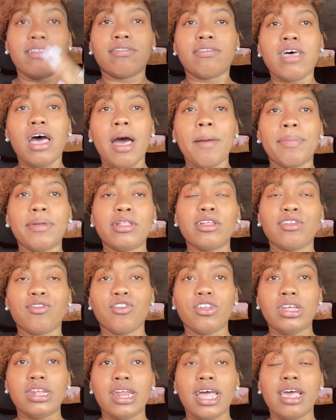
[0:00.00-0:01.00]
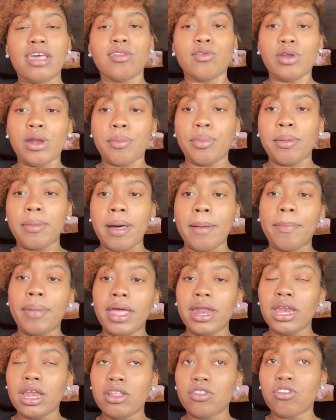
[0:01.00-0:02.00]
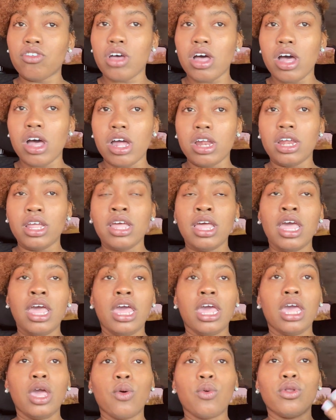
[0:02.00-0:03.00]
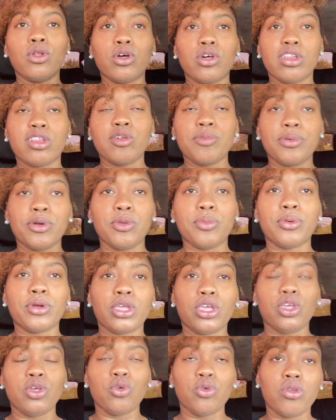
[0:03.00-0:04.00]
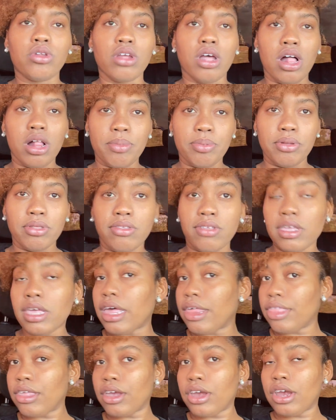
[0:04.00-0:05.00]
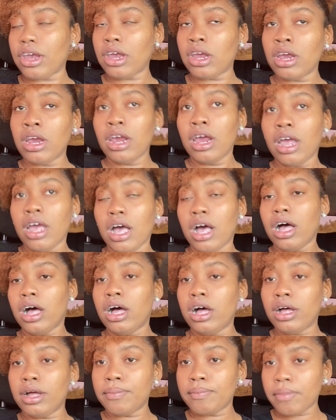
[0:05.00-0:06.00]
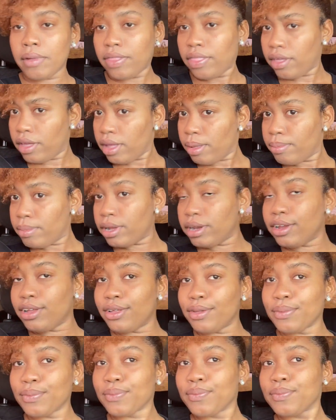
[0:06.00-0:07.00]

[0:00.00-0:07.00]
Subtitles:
the top, it looks really nice. When I put my pendant on, it will look super duper cute all put together. I think I'm gonna,